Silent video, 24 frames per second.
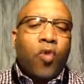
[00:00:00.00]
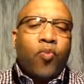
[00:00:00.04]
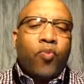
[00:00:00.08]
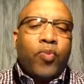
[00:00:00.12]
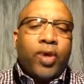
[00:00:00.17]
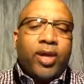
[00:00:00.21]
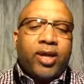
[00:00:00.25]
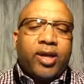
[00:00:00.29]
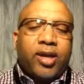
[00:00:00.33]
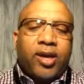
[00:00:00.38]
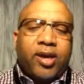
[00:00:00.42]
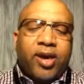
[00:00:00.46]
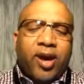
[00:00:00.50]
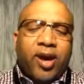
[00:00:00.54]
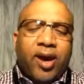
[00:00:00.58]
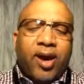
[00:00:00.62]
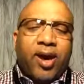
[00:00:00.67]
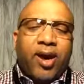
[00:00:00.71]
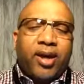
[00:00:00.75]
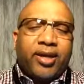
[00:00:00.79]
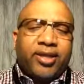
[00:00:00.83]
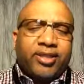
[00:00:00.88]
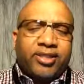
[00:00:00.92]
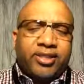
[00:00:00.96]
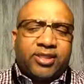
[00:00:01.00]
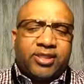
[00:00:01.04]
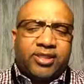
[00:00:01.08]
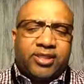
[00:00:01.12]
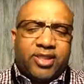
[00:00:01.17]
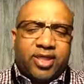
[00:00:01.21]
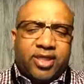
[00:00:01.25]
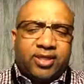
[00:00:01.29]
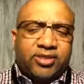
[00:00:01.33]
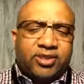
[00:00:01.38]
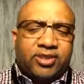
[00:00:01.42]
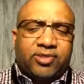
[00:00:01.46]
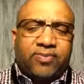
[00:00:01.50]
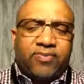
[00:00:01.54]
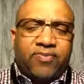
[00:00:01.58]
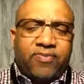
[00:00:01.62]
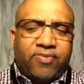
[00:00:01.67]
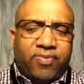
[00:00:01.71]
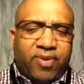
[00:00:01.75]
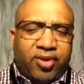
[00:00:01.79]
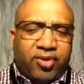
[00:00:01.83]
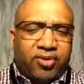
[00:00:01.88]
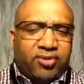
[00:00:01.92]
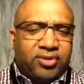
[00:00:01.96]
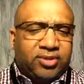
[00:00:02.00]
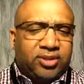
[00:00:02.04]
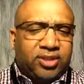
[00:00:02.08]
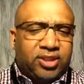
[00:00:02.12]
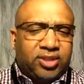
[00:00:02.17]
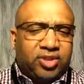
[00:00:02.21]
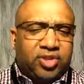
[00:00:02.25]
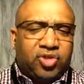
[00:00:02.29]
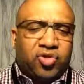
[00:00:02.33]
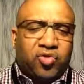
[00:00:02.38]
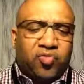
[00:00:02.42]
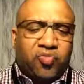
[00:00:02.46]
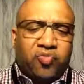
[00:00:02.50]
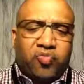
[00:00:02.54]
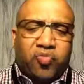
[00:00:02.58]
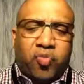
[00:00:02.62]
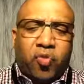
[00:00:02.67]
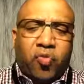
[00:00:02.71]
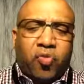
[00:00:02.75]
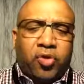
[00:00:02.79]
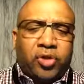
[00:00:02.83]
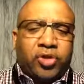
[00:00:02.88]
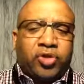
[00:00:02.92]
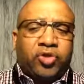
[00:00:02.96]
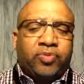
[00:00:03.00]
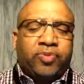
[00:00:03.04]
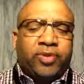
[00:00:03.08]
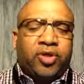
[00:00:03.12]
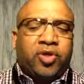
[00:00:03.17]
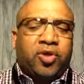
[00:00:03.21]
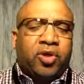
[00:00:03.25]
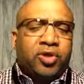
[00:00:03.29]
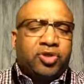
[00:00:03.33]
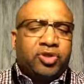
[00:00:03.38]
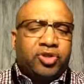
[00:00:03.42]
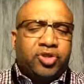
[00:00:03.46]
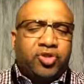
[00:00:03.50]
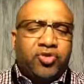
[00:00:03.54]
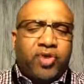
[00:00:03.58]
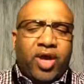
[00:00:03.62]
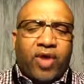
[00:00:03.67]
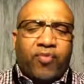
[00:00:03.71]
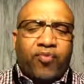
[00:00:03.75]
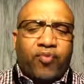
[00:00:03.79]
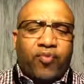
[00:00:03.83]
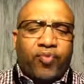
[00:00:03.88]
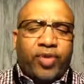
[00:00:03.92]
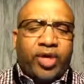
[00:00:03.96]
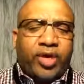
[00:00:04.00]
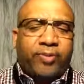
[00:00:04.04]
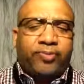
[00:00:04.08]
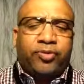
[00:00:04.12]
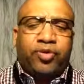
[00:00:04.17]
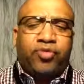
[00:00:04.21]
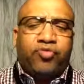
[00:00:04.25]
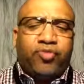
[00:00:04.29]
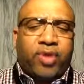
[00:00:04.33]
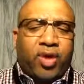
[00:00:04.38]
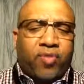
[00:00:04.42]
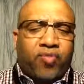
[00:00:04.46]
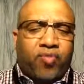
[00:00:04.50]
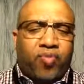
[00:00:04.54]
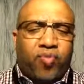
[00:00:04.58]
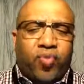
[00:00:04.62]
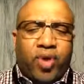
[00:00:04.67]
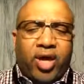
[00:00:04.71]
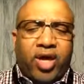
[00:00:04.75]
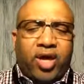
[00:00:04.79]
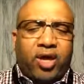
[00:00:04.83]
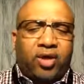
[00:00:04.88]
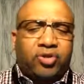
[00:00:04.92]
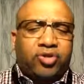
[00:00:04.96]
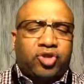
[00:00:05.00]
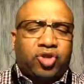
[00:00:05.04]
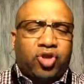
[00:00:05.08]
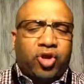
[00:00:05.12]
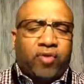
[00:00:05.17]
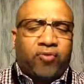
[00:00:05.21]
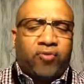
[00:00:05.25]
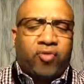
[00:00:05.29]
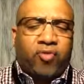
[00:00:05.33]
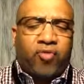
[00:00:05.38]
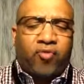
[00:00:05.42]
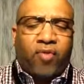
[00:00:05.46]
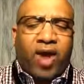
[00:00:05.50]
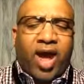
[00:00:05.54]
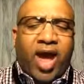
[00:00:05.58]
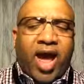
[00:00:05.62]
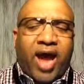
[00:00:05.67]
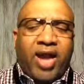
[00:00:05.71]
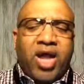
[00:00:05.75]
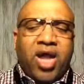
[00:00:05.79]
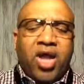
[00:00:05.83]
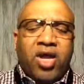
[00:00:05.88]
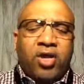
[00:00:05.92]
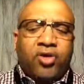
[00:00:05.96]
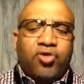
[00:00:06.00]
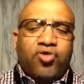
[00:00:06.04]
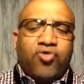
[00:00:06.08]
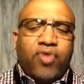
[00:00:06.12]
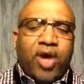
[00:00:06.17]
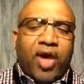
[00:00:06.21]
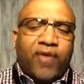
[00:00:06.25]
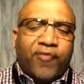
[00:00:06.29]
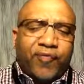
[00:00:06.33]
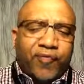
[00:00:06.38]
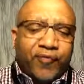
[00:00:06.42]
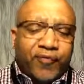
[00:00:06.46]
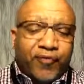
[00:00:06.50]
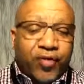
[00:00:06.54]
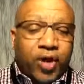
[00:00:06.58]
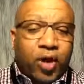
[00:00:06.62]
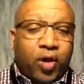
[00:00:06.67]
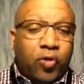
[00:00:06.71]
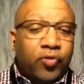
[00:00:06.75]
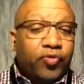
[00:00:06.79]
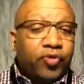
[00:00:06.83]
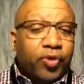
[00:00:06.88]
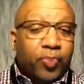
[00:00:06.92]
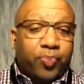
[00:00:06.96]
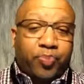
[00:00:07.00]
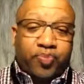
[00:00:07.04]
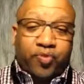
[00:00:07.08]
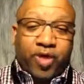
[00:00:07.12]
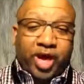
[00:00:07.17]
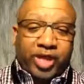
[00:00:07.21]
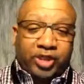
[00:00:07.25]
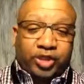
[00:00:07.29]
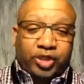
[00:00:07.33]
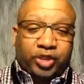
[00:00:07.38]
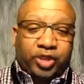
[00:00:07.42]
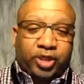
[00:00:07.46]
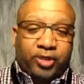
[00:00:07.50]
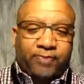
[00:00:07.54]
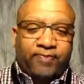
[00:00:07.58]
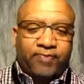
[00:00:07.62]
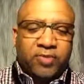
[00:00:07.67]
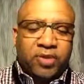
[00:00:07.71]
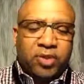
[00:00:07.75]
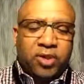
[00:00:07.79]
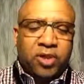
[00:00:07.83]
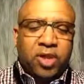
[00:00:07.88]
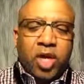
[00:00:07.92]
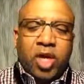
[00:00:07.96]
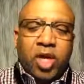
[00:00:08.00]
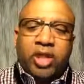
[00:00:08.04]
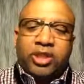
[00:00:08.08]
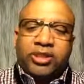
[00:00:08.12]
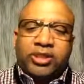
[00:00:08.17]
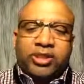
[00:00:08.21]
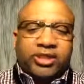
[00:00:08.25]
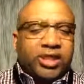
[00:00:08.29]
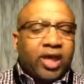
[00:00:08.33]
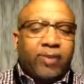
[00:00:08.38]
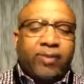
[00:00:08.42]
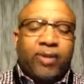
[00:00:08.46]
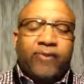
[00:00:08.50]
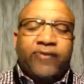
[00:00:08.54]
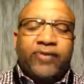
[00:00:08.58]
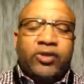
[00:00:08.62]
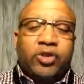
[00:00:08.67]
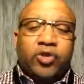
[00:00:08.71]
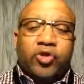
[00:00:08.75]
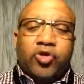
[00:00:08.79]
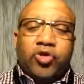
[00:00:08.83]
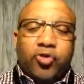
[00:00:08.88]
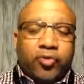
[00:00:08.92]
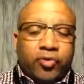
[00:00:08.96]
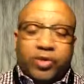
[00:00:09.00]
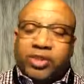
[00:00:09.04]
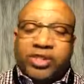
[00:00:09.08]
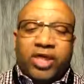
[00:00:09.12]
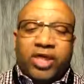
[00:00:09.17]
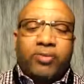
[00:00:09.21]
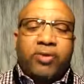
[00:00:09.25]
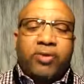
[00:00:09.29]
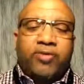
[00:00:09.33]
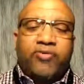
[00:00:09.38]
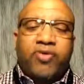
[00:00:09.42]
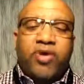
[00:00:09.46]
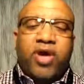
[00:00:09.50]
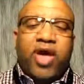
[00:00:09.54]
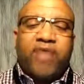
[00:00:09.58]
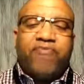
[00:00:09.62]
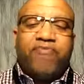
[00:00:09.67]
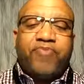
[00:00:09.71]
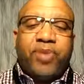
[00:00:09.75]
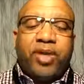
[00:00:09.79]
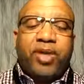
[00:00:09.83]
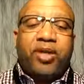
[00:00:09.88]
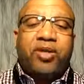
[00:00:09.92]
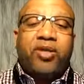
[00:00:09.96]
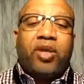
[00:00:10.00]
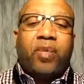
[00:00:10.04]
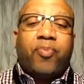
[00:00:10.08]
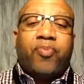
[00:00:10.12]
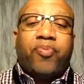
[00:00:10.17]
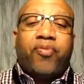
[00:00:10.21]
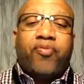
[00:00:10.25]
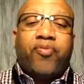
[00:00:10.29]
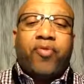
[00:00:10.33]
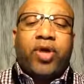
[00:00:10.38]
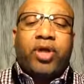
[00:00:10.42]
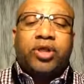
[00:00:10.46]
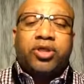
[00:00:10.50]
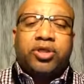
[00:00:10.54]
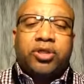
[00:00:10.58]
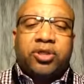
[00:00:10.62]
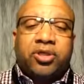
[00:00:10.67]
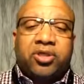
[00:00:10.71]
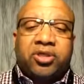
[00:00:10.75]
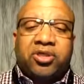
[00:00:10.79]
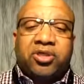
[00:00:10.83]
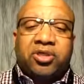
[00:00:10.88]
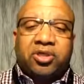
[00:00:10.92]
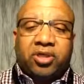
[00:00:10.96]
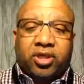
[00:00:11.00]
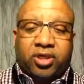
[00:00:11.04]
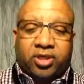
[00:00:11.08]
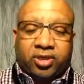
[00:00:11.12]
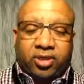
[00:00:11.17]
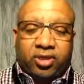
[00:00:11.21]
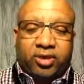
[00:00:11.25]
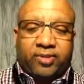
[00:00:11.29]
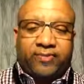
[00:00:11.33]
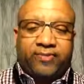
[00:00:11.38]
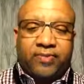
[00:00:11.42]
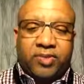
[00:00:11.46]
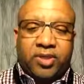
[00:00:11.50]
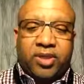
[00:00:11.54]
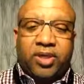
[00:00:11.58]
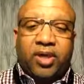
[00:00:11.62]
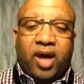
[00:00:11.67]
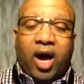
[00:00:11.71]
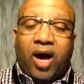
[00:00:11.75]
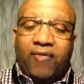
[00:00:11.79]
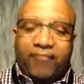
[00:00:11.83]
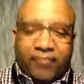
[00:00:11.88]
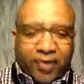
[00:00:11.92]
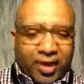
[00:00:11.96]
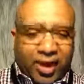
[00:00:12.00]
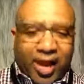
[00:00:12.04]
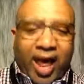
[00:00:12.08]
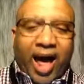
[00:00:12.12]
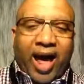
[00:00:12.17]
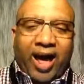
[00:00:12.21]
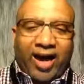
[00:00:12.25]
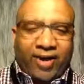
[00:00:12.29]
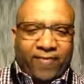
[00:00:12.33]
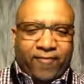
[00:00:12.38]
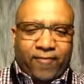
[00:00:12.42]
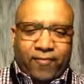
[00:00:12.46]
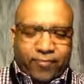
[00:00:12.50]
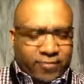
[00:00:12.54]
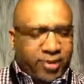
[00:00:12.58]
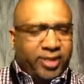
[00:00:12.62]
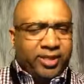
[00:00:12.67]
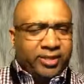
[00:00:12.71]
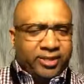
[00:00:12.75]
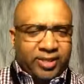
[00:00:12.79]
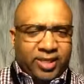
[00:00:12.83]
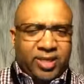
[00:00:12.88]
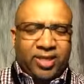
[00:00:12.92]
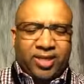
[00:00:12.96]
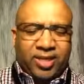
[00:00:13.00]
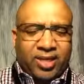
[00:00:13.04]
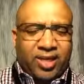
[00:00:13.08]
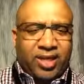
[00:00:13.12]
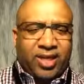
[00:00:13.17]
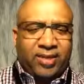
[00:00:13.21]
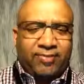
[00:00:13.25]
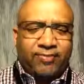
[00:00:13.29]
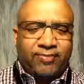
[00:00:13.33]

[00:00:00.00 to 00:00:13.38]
when God extends mercy towards you because you have wept, you have wailed, you have cried, you have felt the pressure. Some of you, some of you have been in the pressure cooker of life recently.